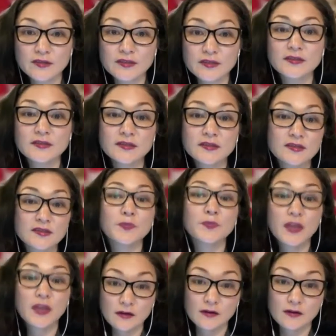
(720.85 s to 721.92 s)
didn't
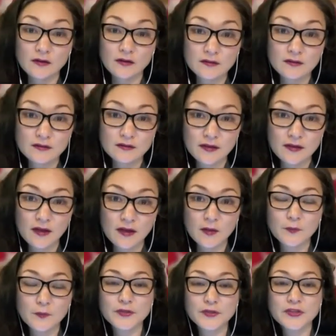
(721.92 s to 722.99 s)
disappear,
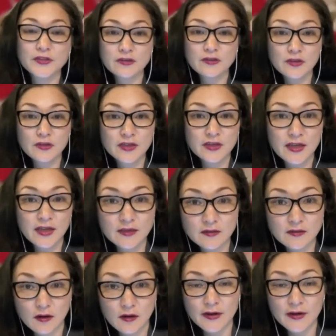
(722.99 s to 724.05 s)
particularly
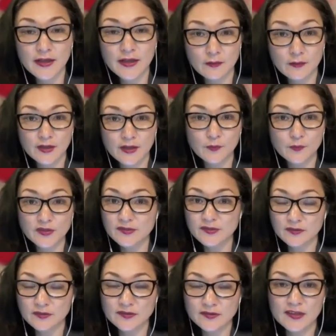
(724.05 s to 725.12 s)
in our county. We're
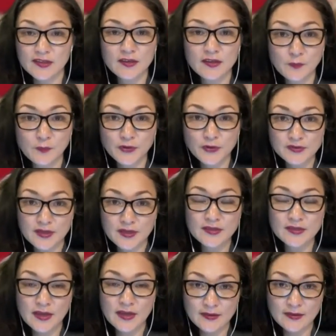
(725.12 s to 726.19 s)
still seeing numbers
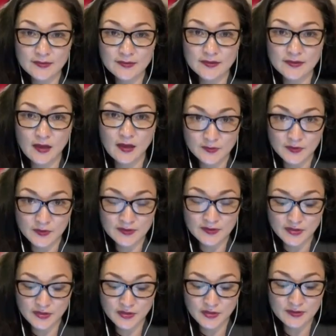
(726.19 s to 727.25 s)
and deaths and
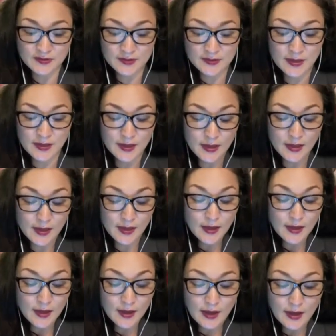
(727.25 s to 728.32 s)
hospitalizations.
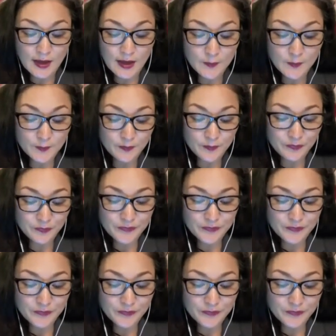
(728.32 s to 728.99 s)
Yeah.